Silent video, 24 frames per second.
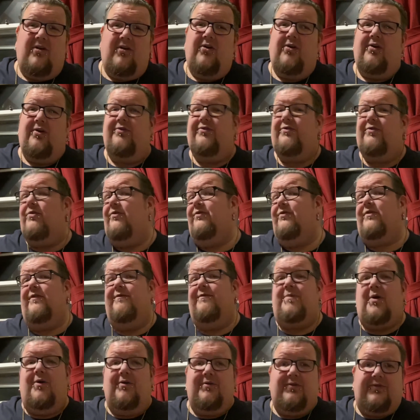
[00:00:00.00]
or exclusive
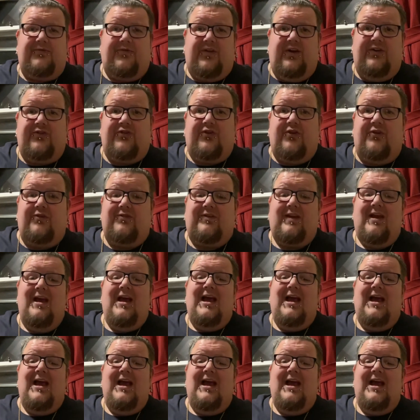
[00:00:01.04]
bonus features.